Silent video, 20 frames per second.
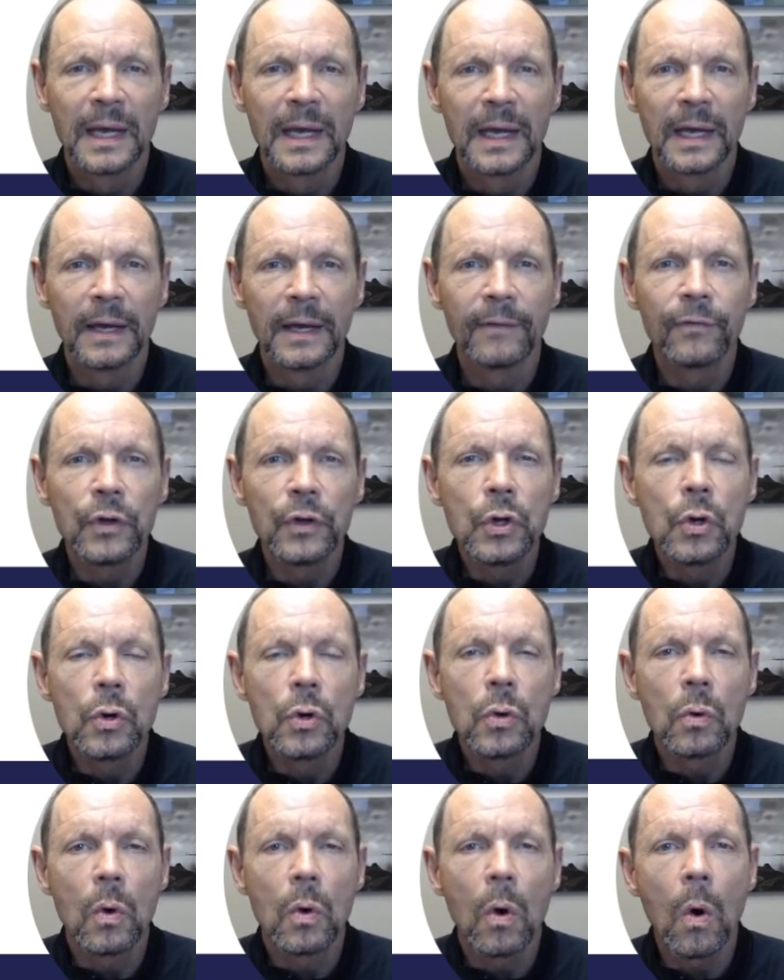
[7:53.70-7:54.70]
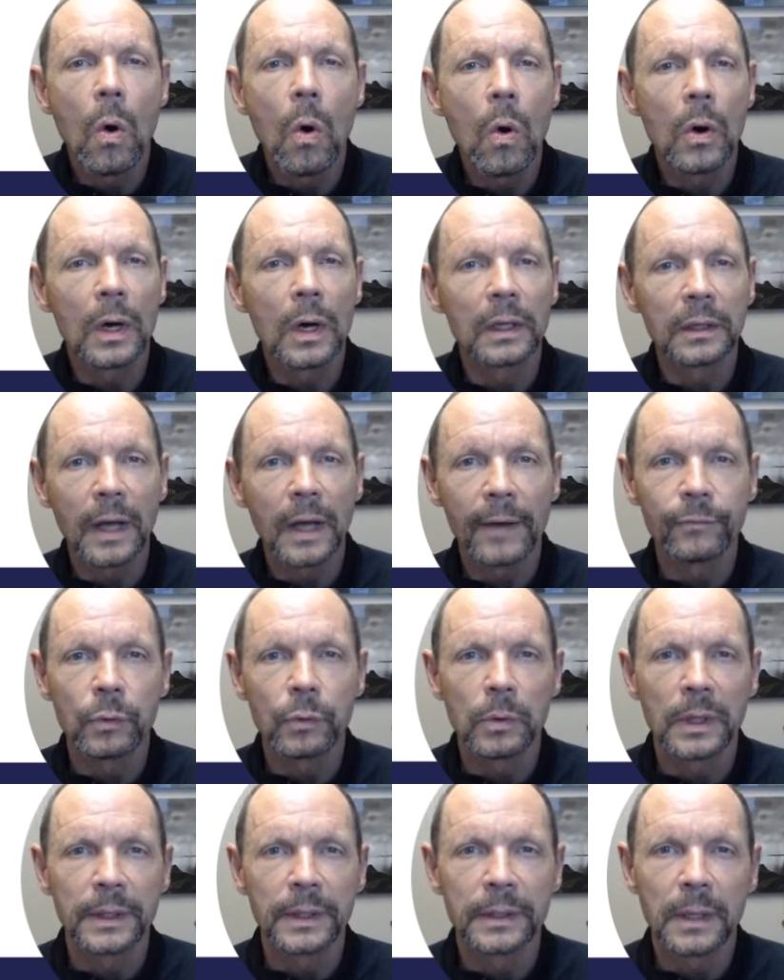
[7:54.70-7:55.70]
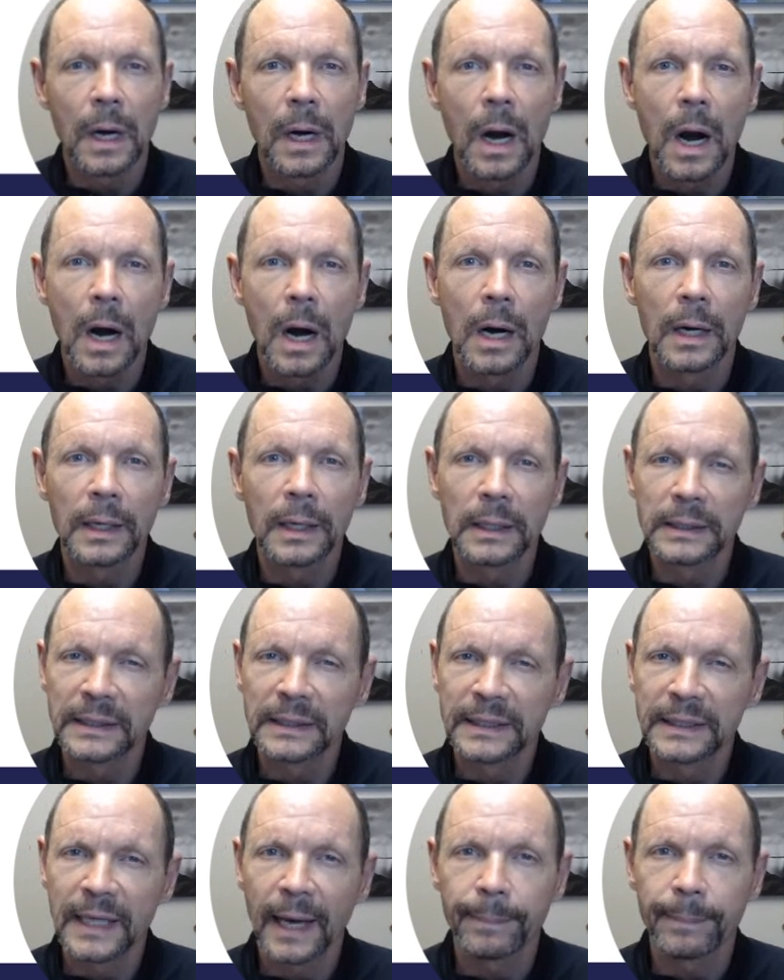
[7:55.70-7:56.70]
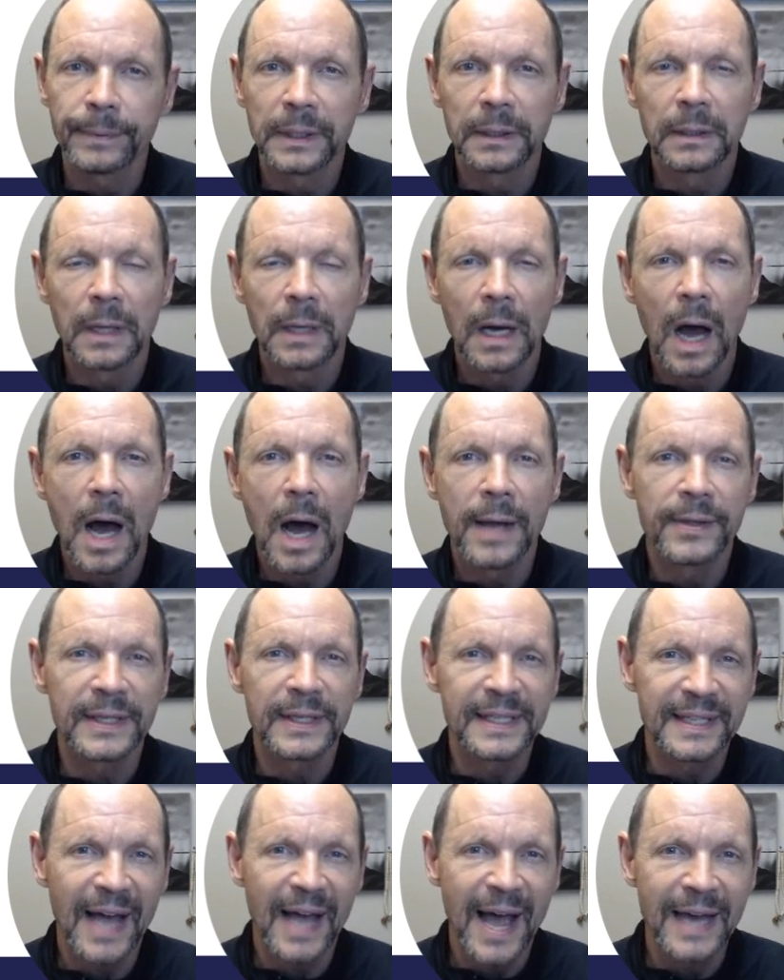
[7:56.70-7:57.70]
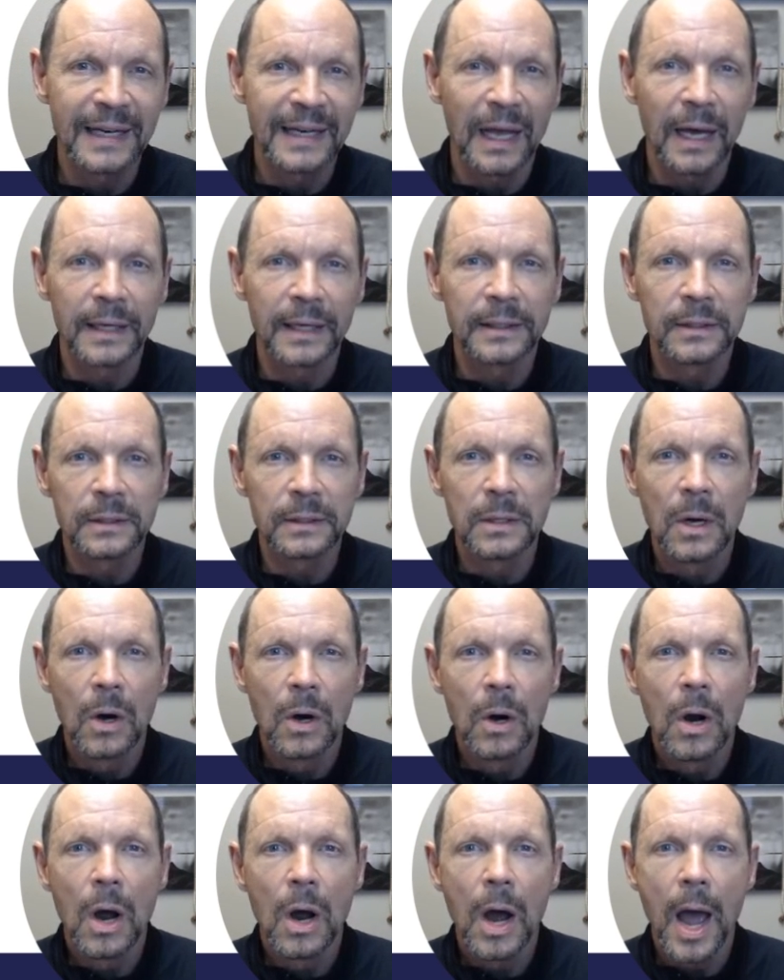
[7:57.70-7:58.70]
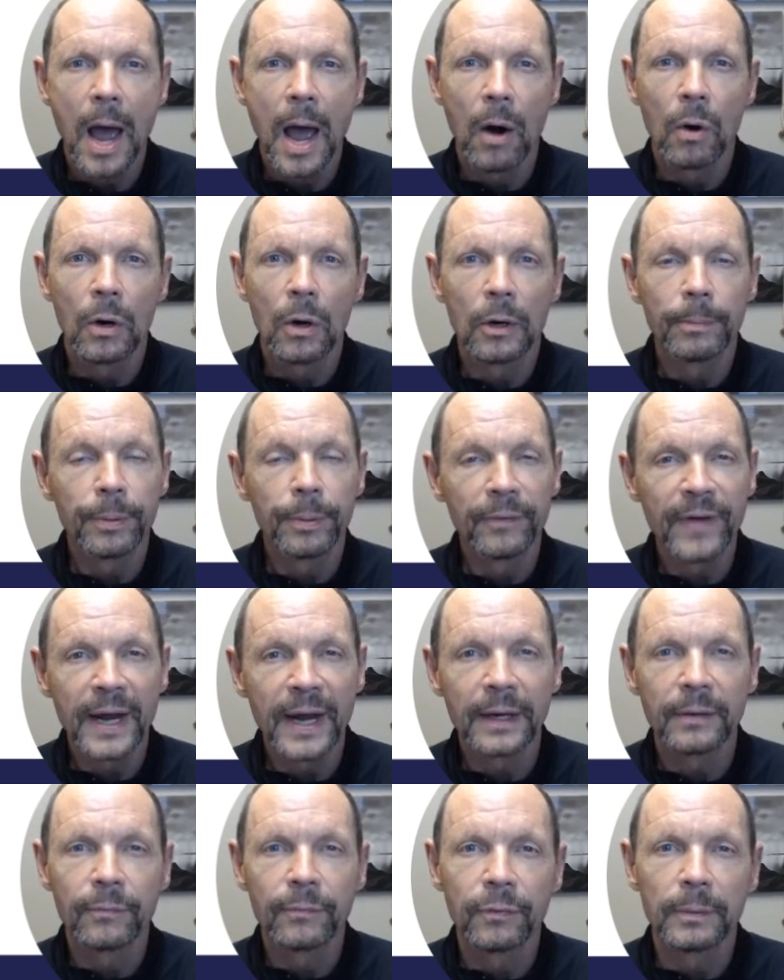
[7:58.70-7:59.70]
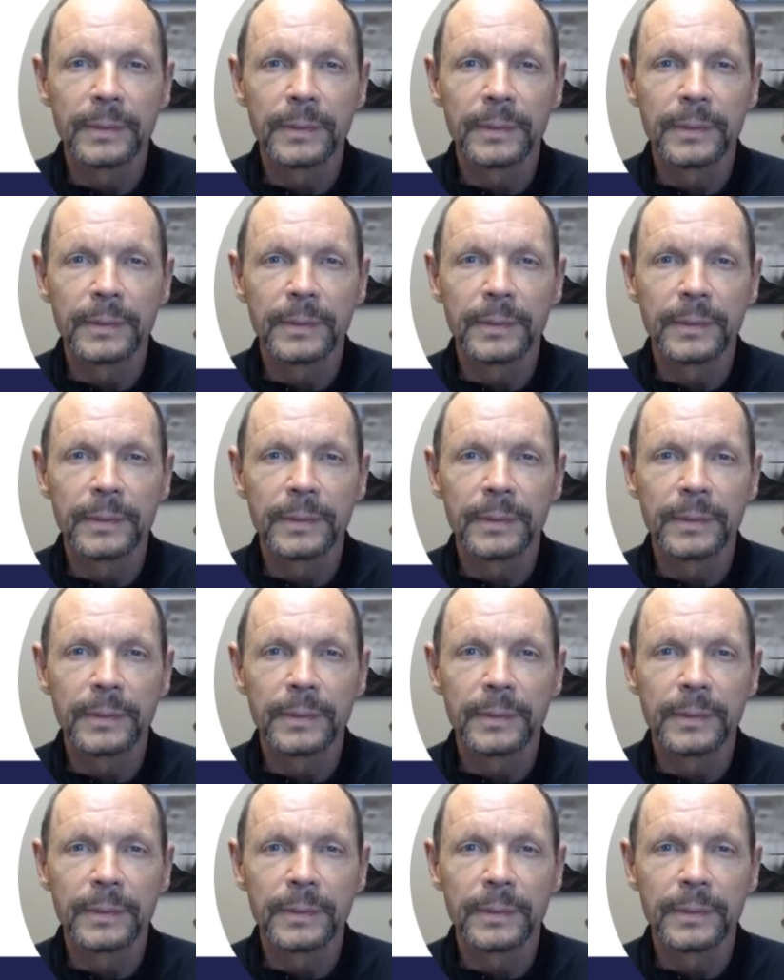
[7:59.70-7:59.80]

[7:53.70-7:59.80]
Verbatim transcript: If you or a loved one are kept on the sidelines or prevented from